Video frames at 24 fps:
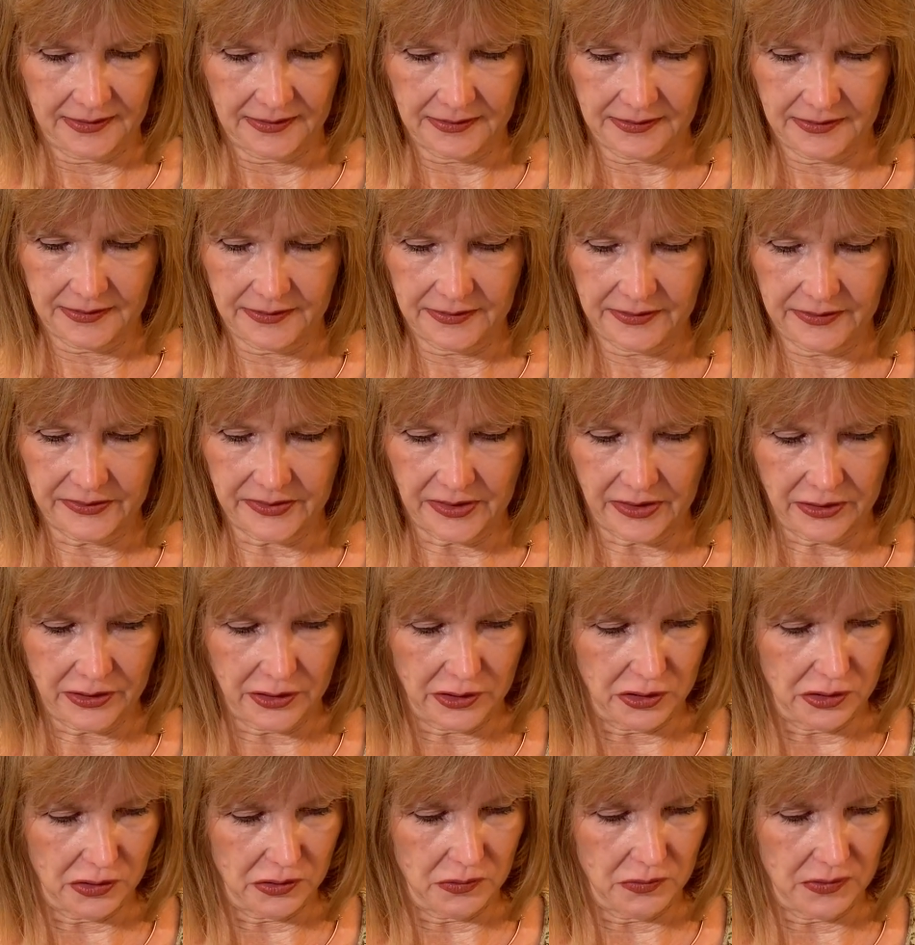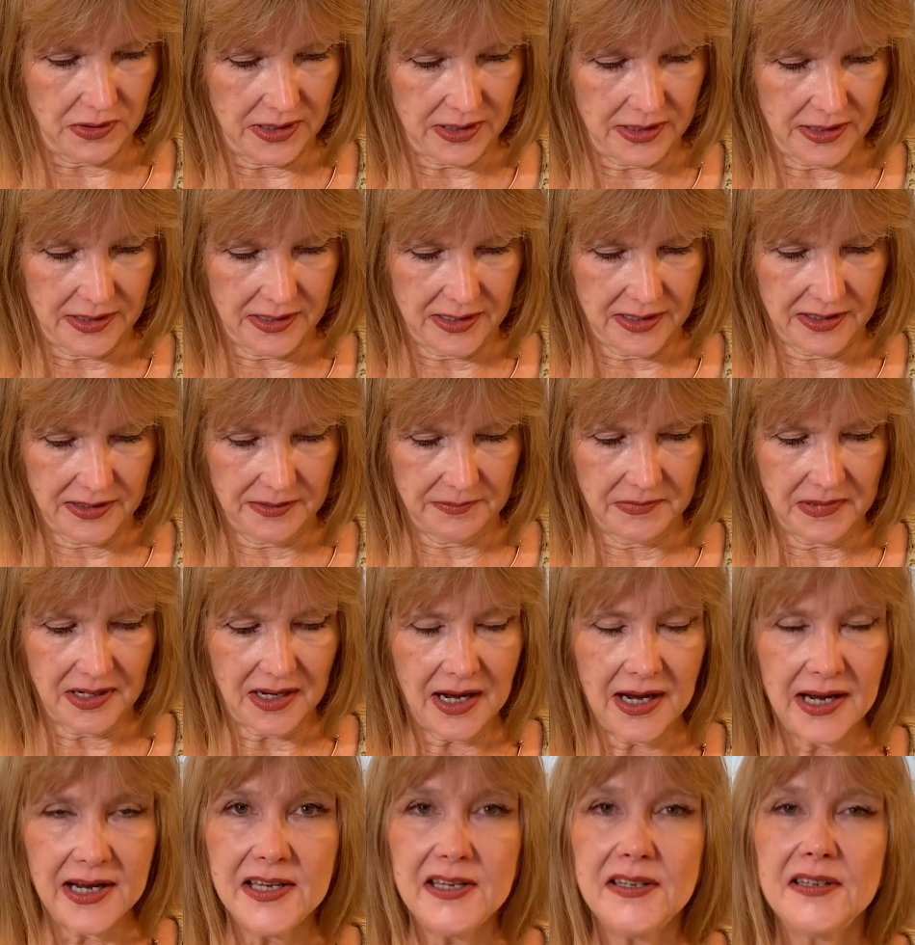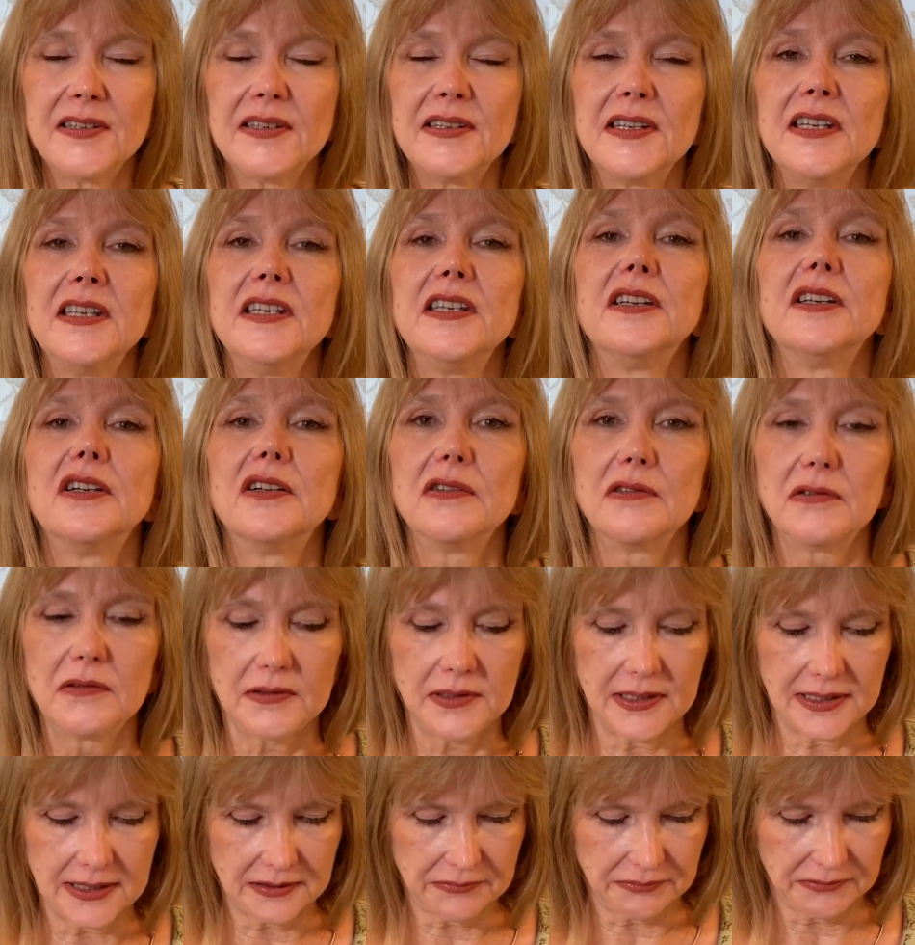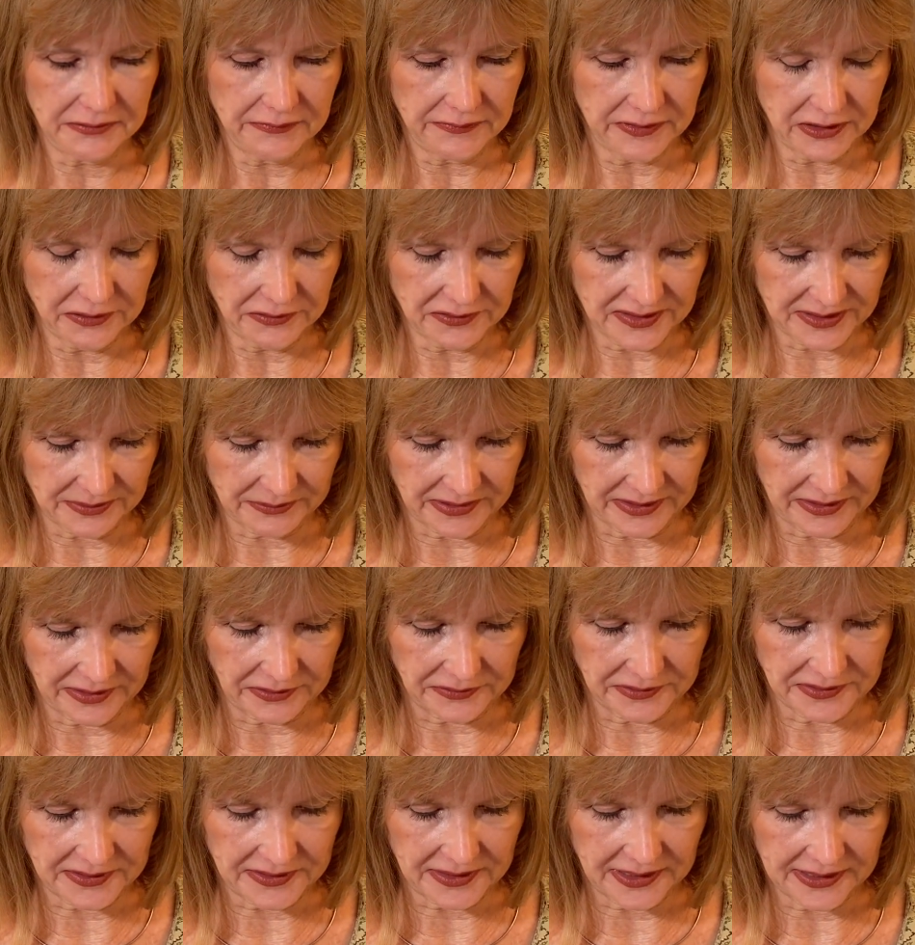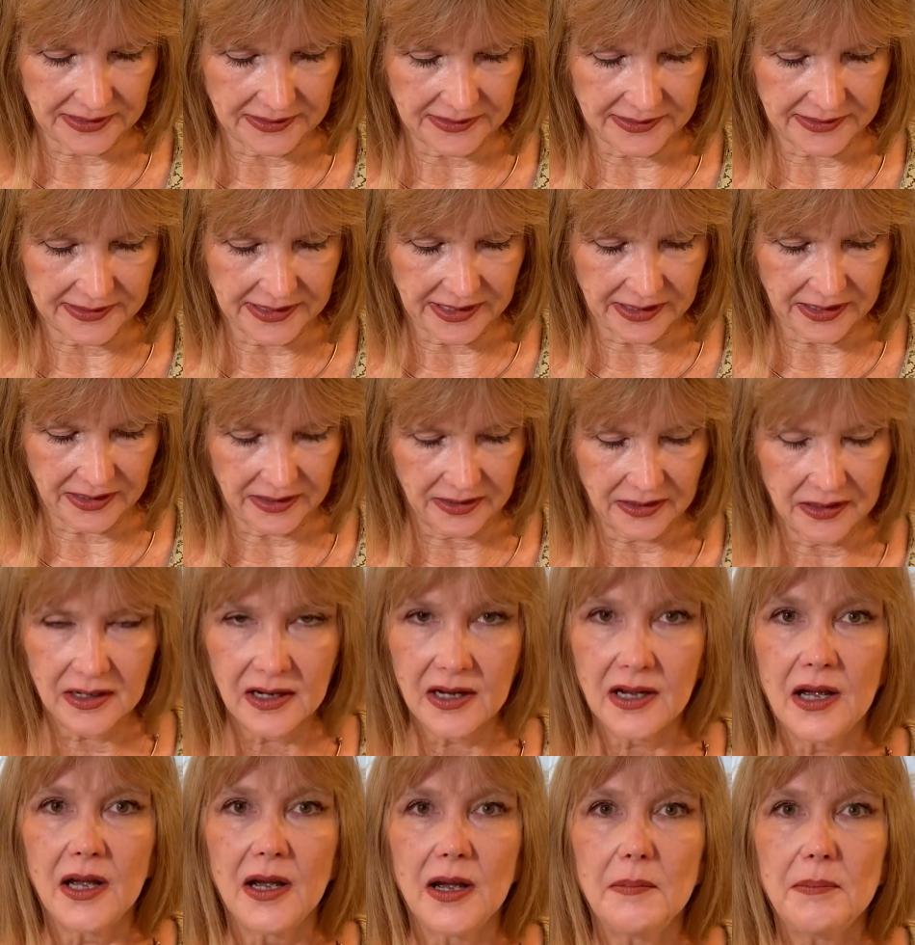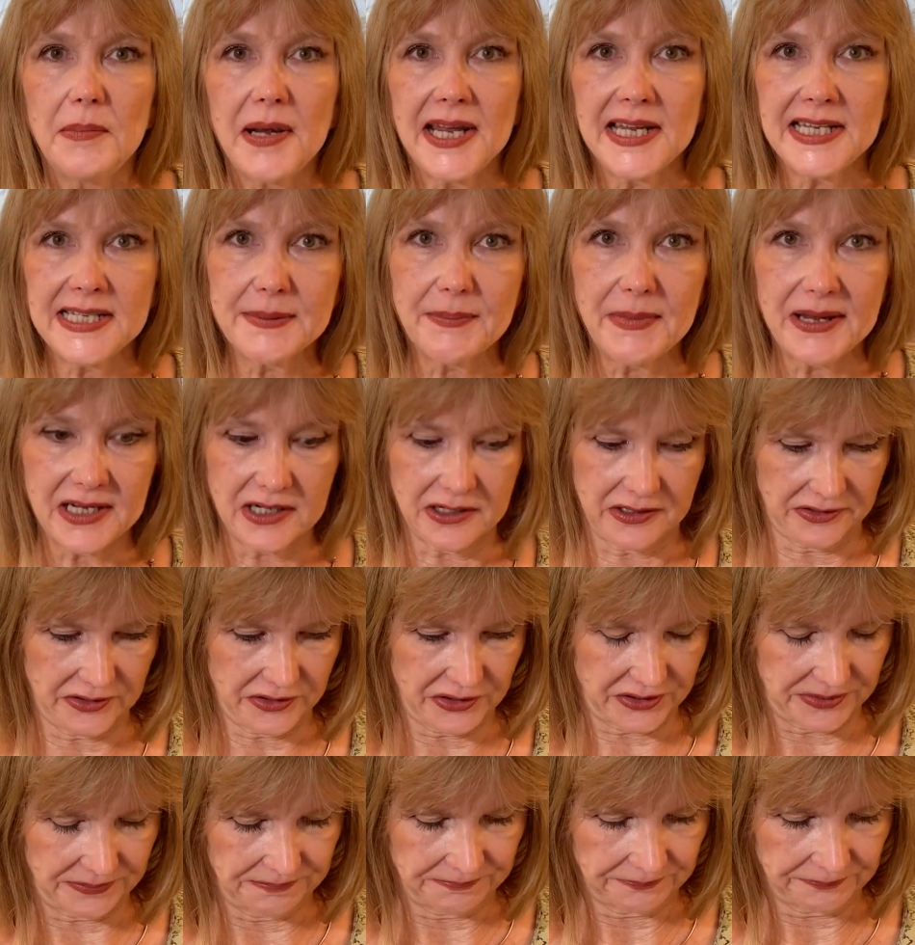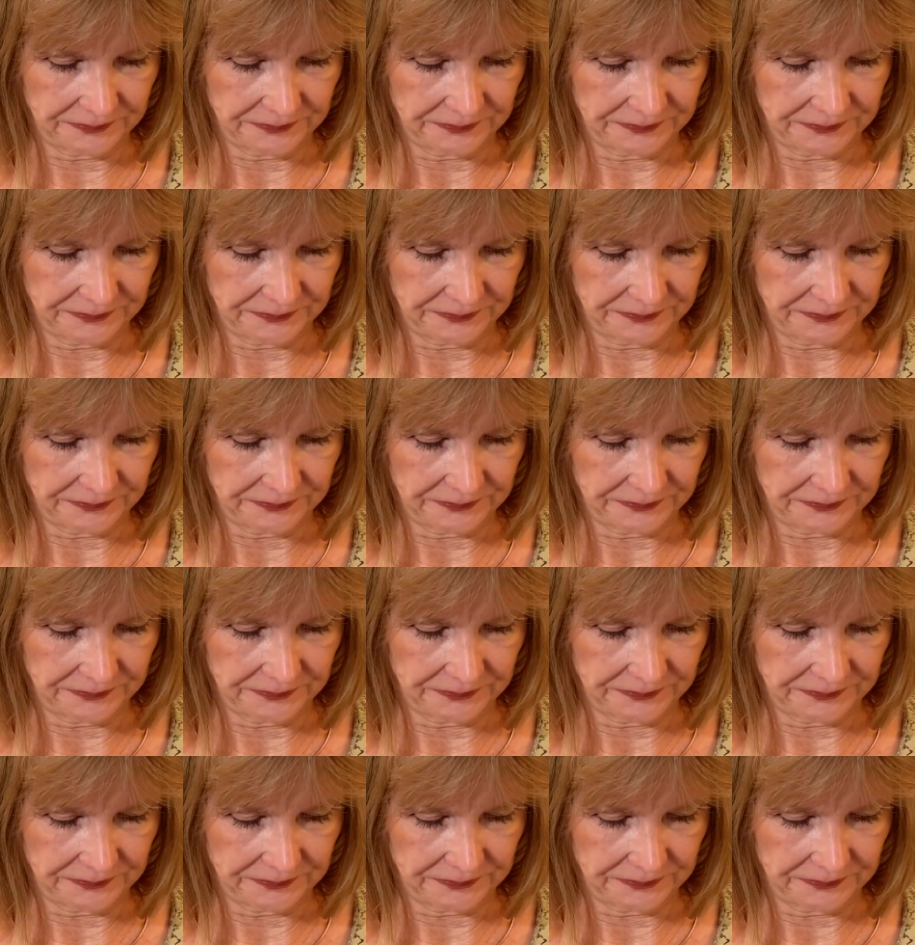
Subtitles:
So, ICU, let's review some of those things there. Pacemakers.